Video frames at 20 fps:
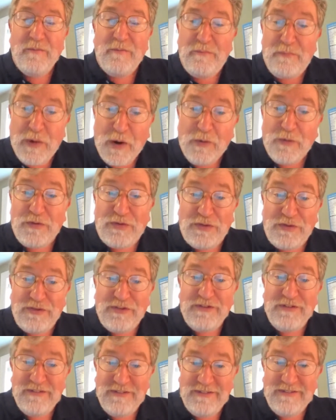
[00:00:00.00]

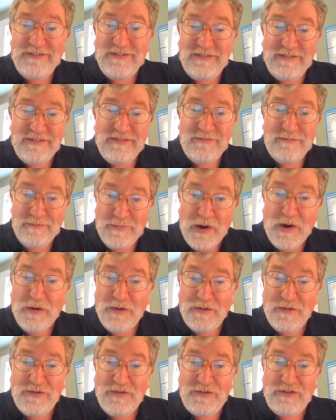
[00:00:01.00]
both
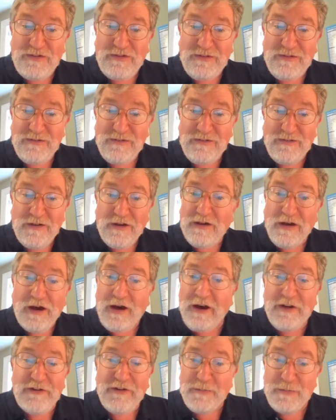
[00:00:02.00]
modes
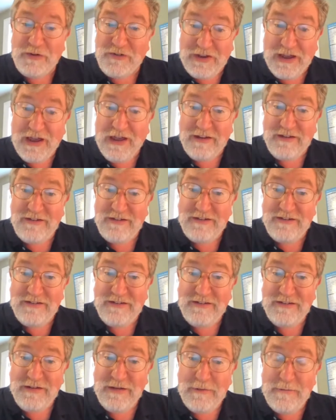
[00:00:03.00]
100%,
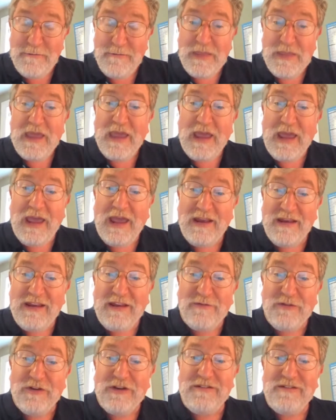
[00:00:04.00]
and
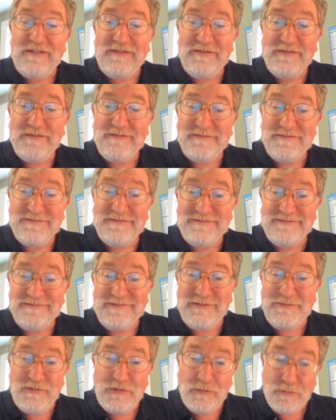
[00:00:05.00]
even
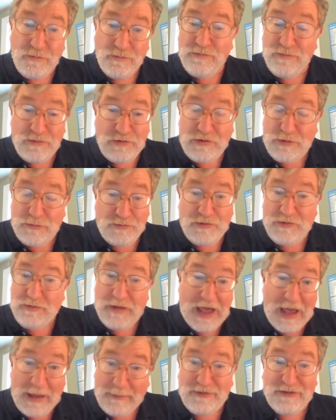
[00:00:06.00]
you
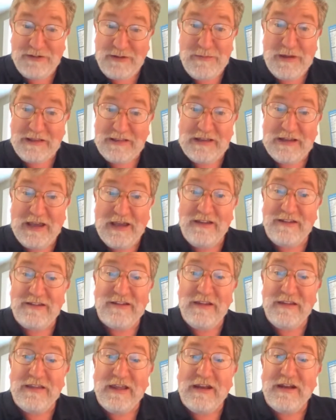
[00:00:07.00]
can absolutely make the
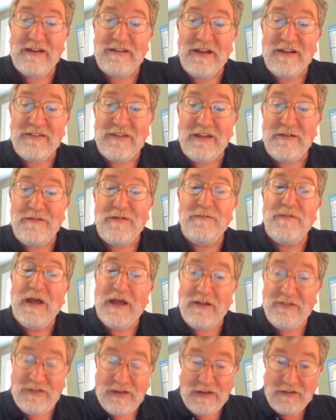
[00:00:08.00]
case that it does it,
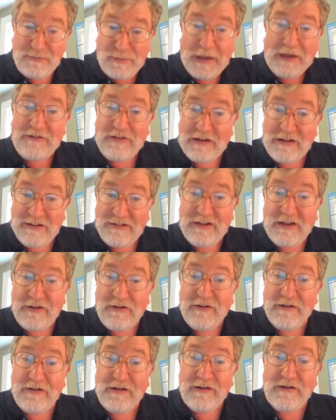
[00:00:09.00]
as Patrick had
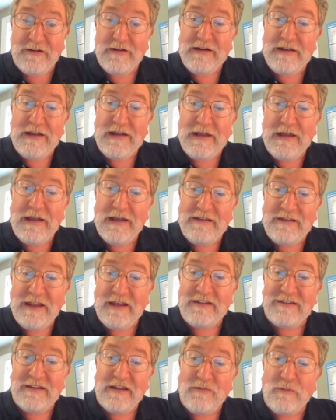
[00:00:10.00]
said earlier, it
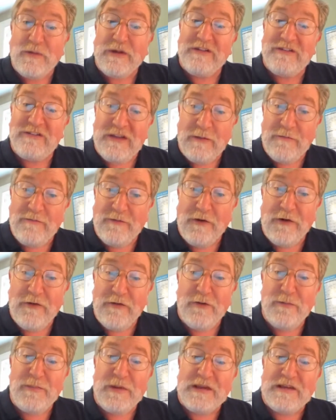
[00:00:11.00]
takes it one step
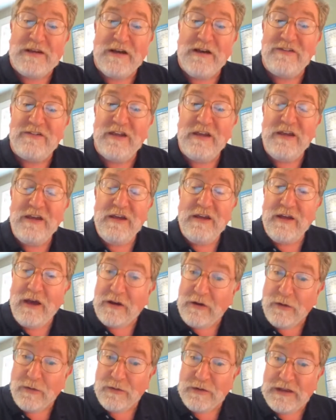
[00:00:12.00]
further, because
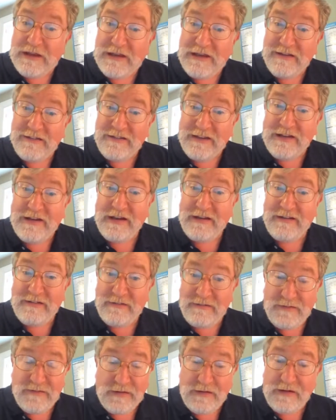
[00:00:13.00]
not only is it
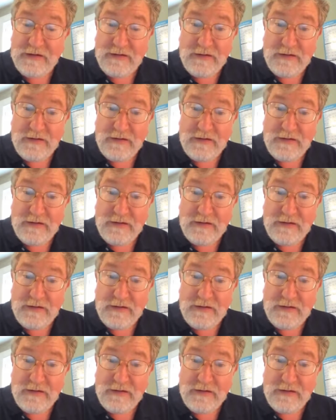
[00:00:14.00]
a